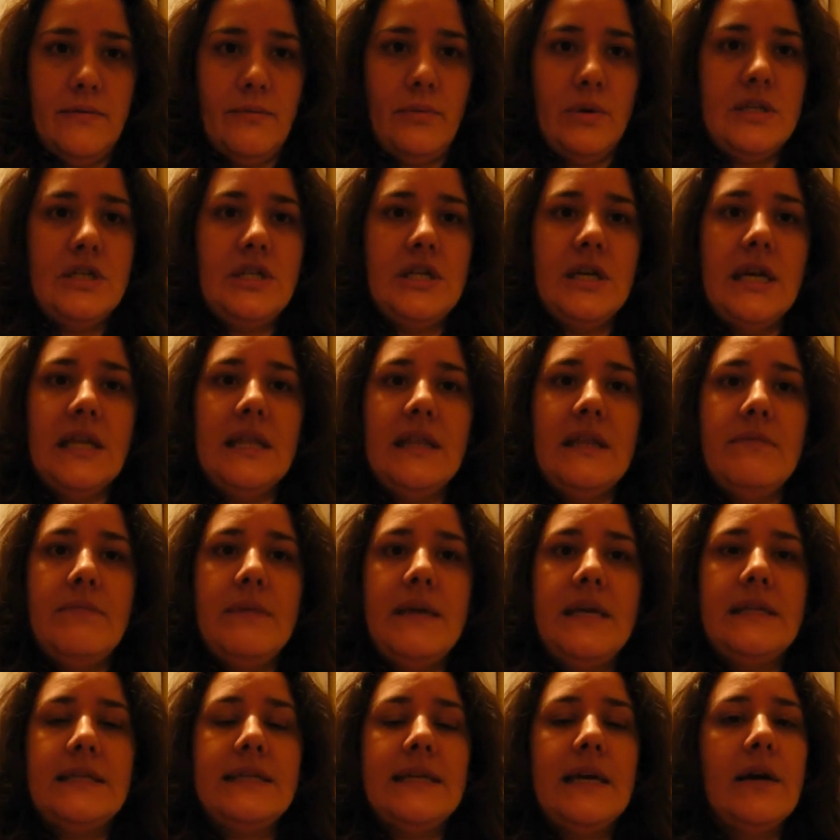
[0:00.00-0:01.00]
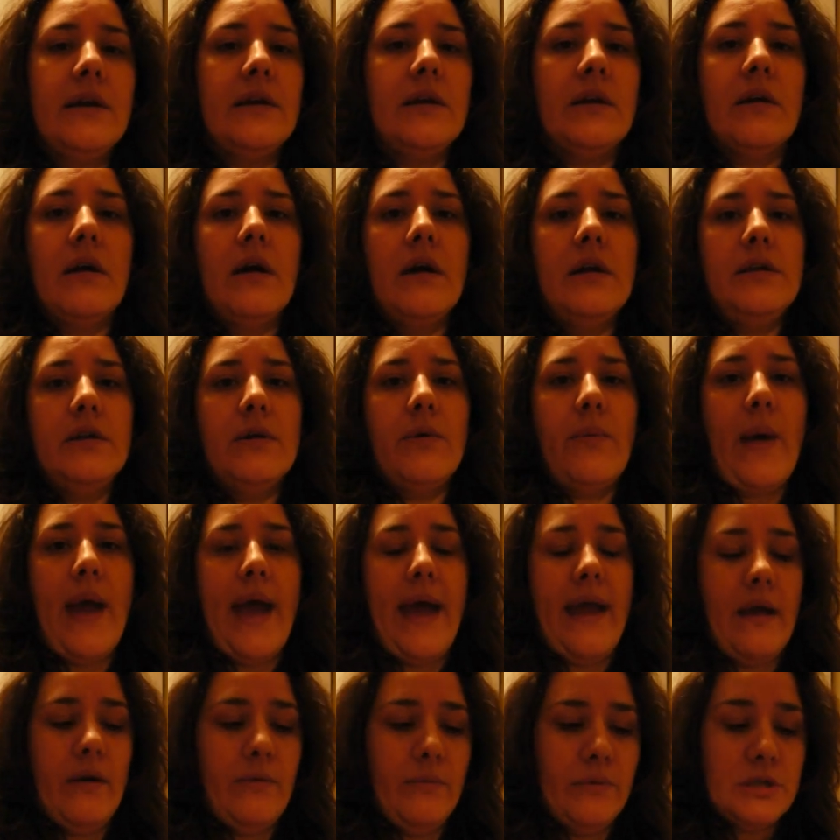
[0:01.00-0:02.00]
Once you get the meats out, you're on your
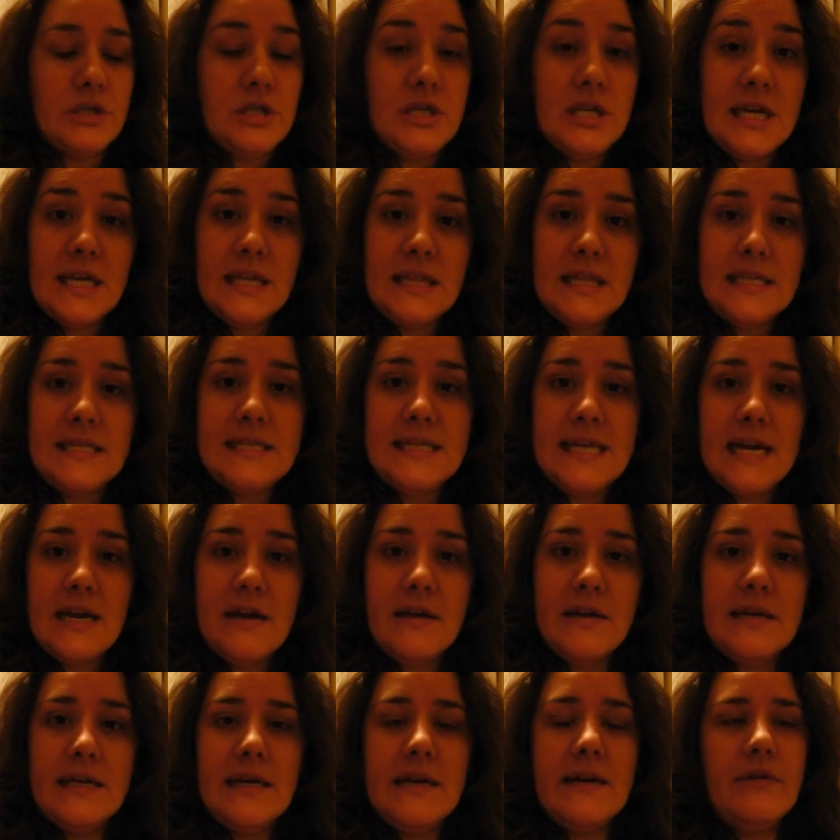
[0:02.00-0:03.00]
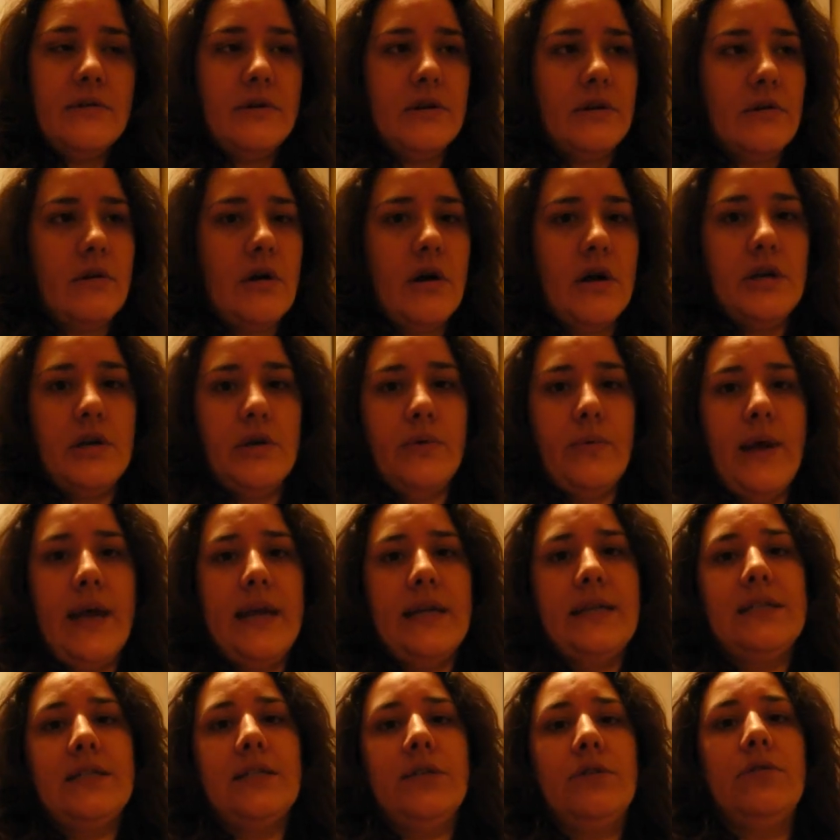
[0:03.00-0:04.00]
way. Once you get the dairy out, you're on your
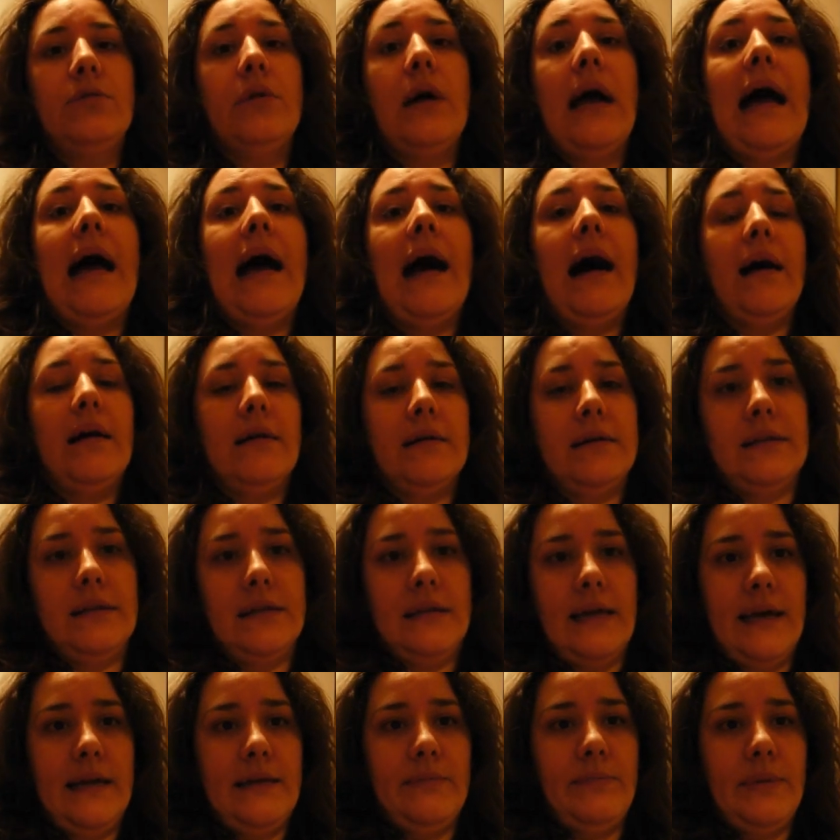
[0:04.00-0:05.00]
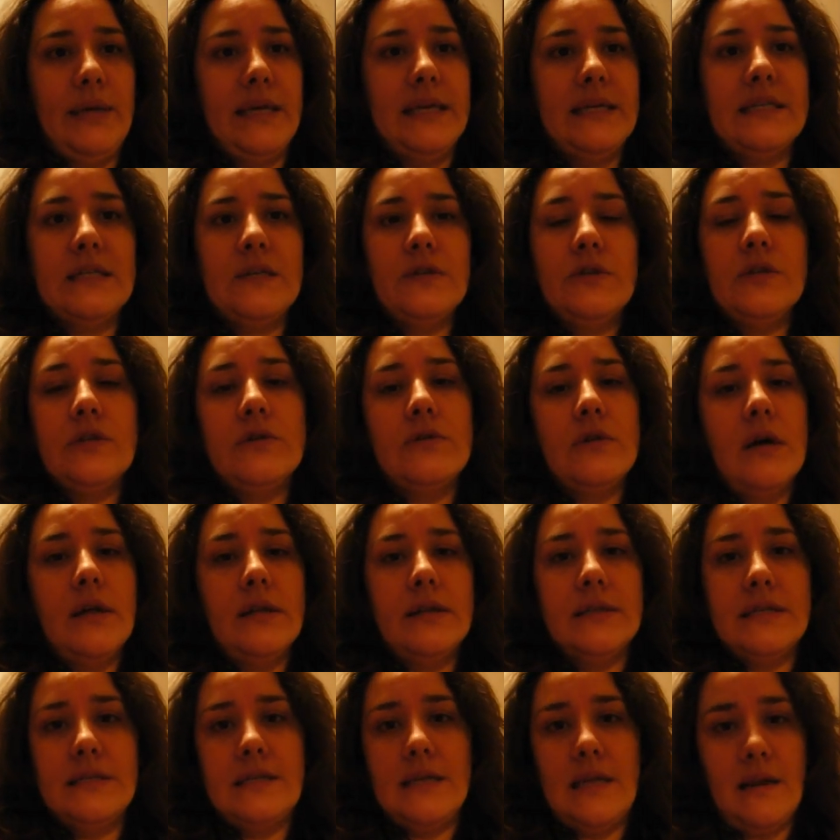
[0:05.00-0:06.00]
way to alkaline, because those are
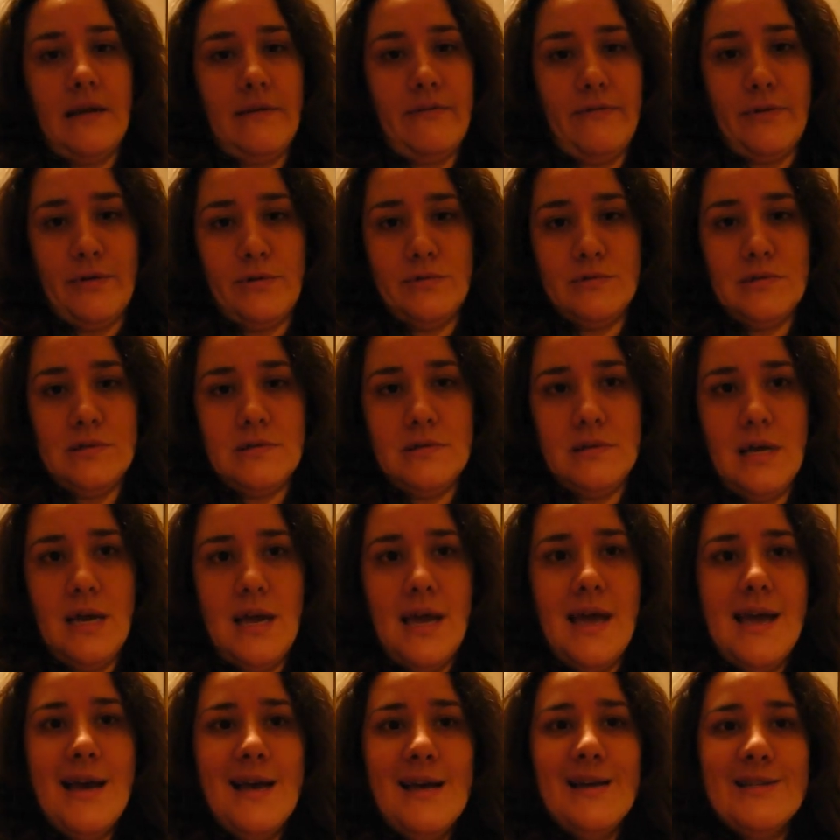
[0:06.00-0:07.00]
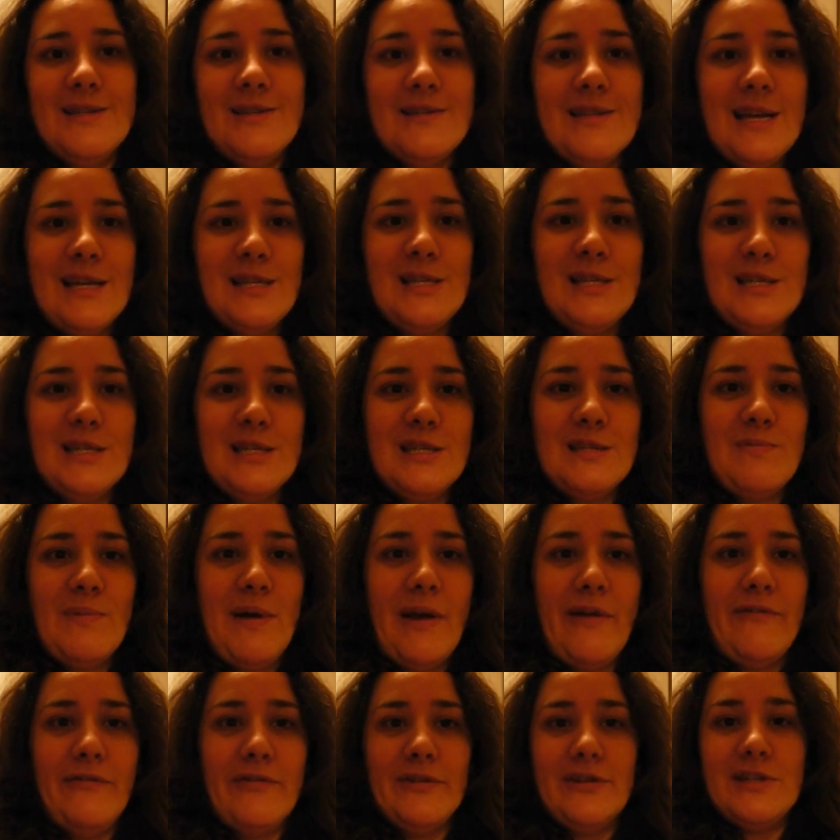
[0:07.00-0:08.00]
all acidic foods. So that's just
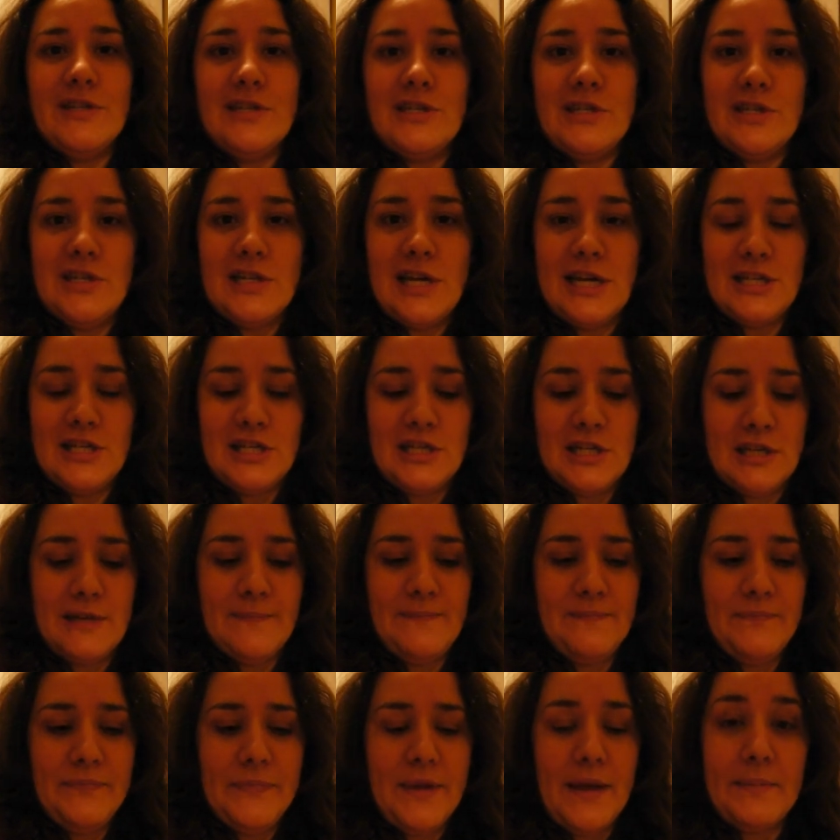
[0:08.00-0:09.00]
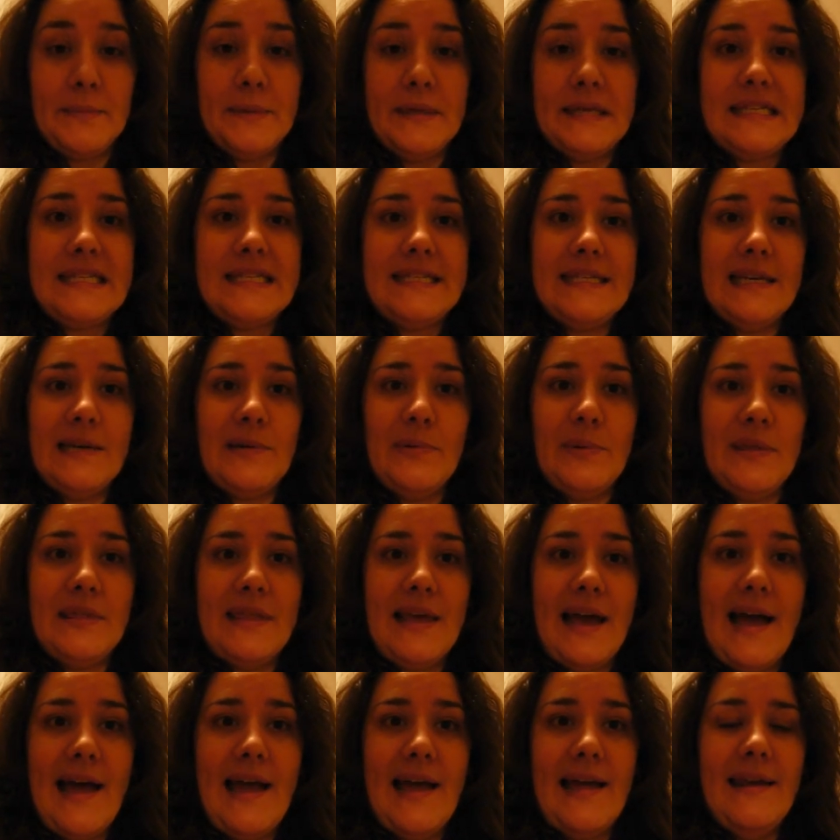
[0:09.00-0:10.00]
my first suggestion. I'm going to stick with
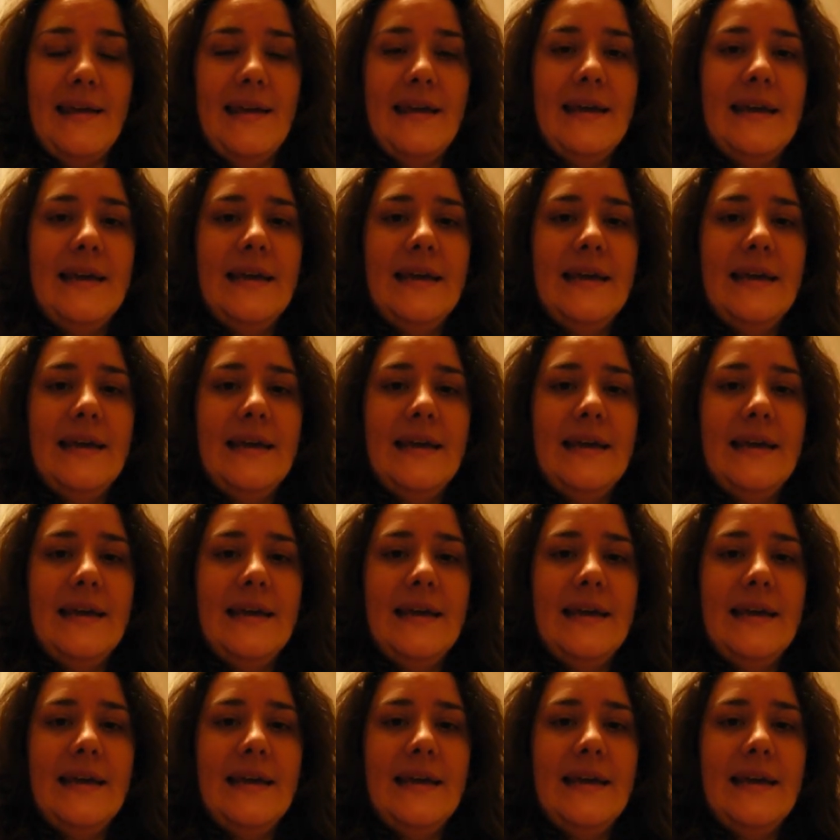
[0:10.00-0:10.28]
that.